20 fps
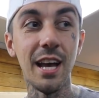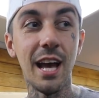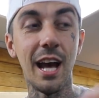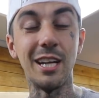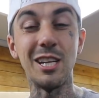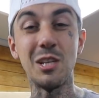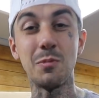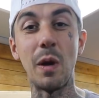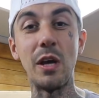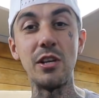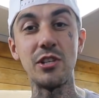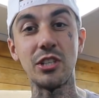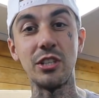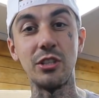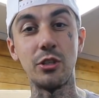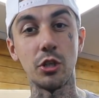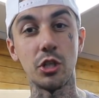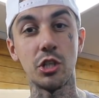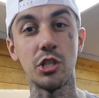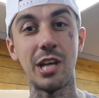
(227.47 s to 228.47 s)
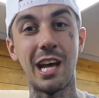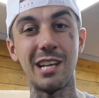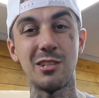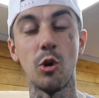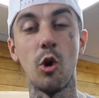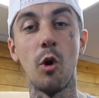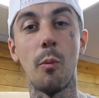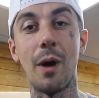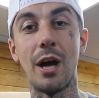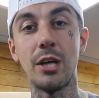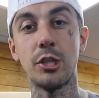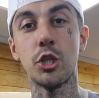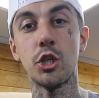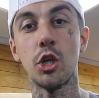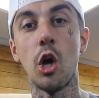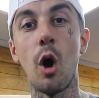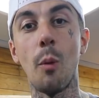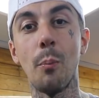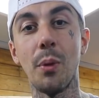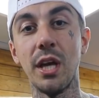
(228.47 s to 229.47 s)
and he's basically just set up a
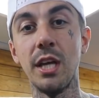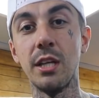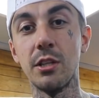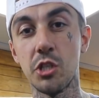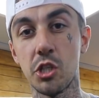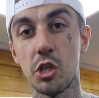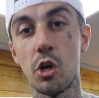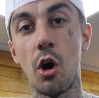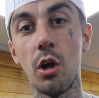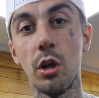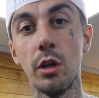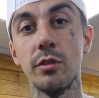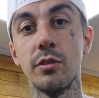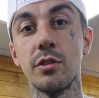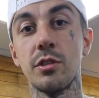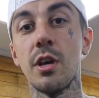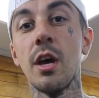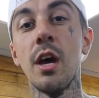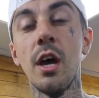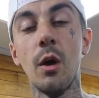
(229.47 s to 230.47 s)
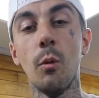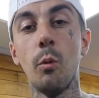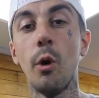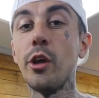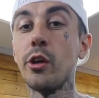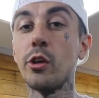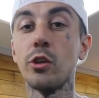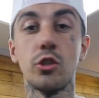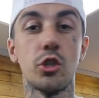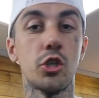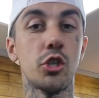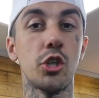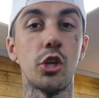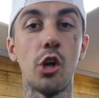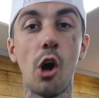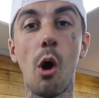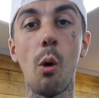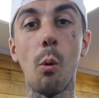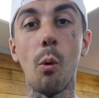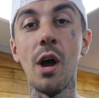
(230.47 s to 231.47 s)
shop in Scotland where you can just
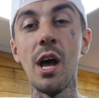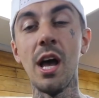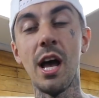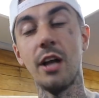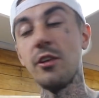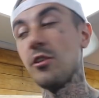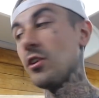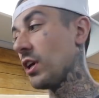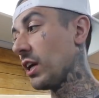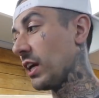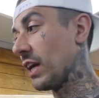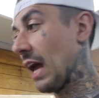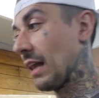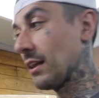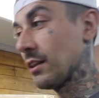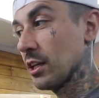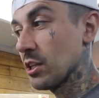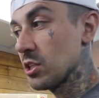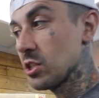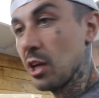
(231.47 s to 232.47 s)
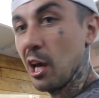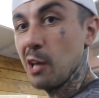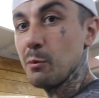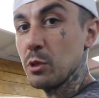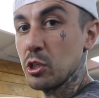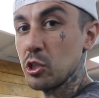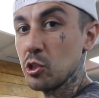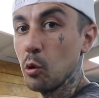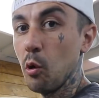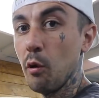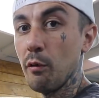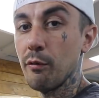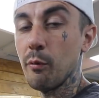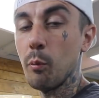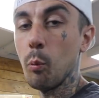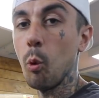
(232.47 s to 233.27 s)
go and you can get this type of stuff,